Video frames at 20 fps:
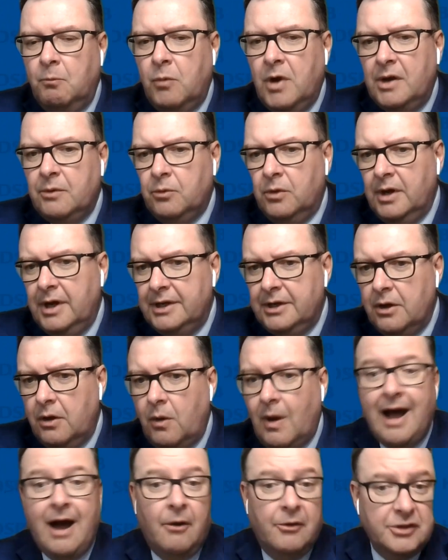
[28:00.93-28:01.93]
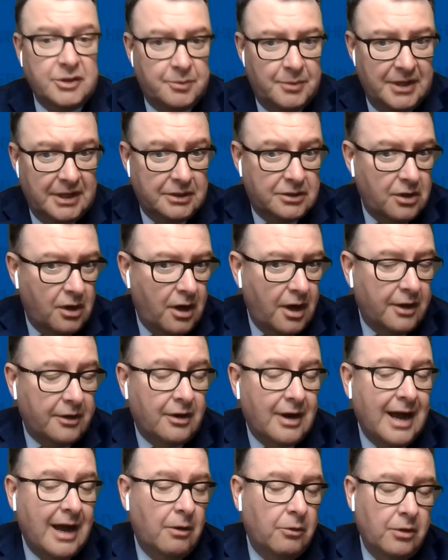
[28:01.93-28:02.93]
when will I know how it's being
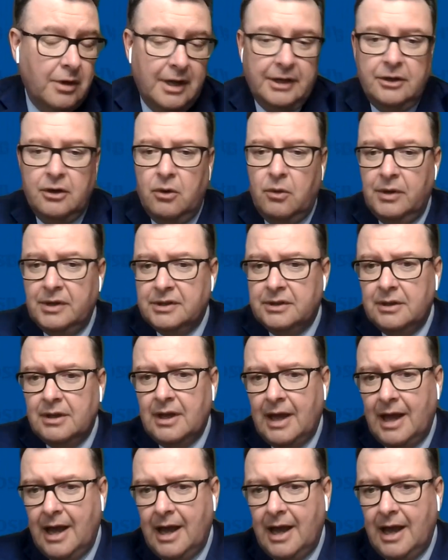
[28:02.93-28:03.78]
taught or how will I know it,